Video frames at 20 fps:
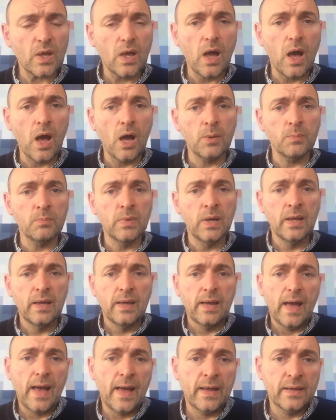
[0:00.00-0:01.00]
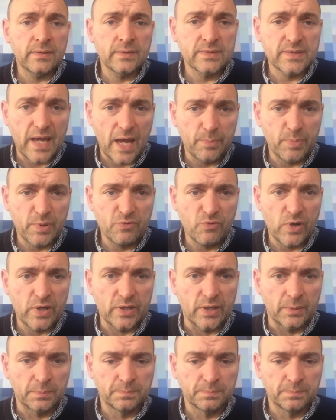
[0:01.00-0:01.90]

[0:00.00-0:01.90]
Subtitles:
And happy reading.